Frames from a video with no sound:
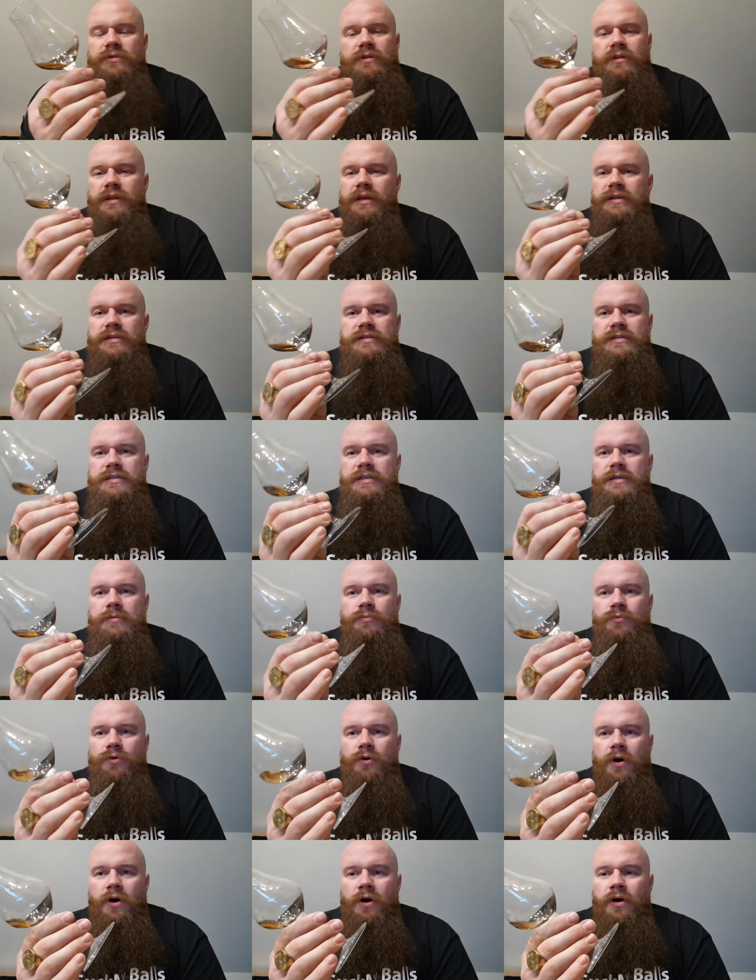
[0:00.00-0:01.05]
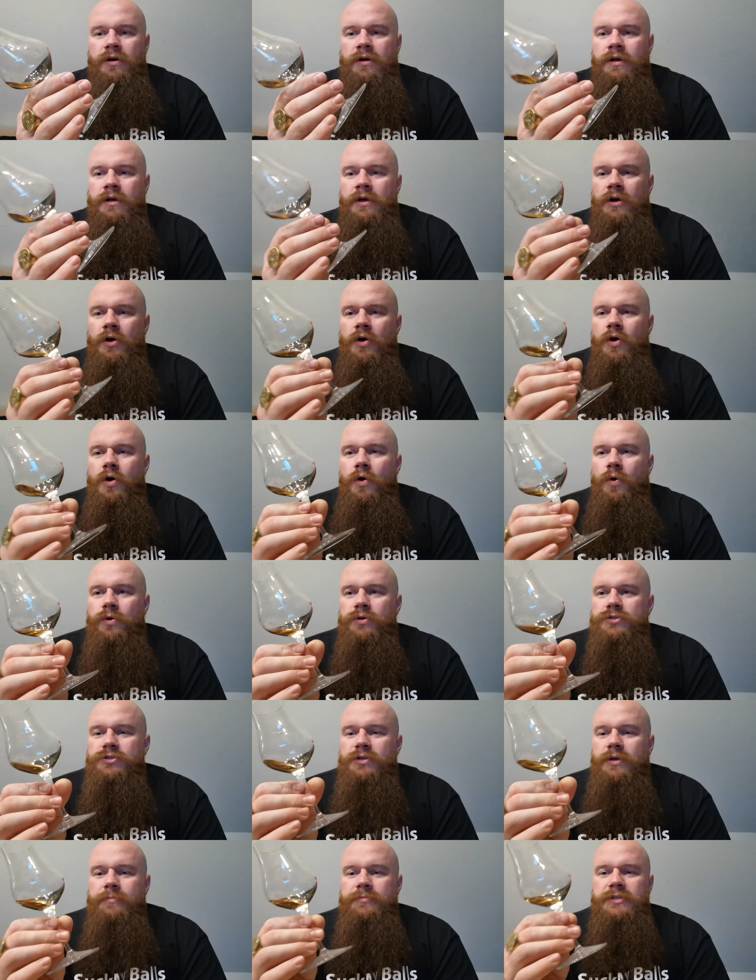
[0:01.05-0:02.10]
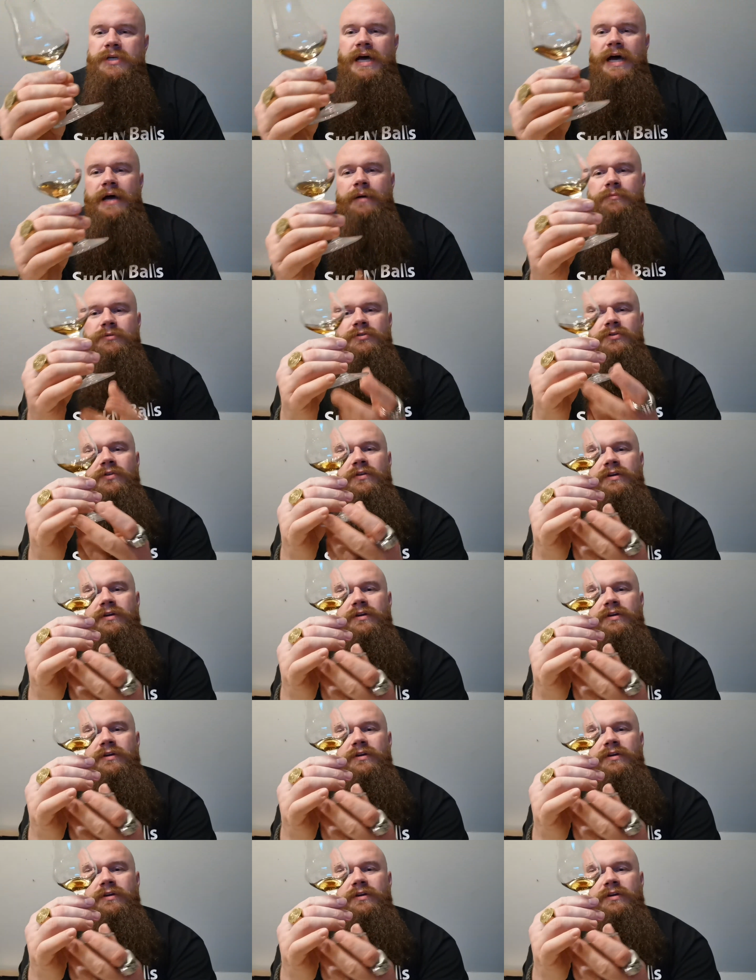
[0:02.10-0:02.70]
they seem wrong. Or sometimes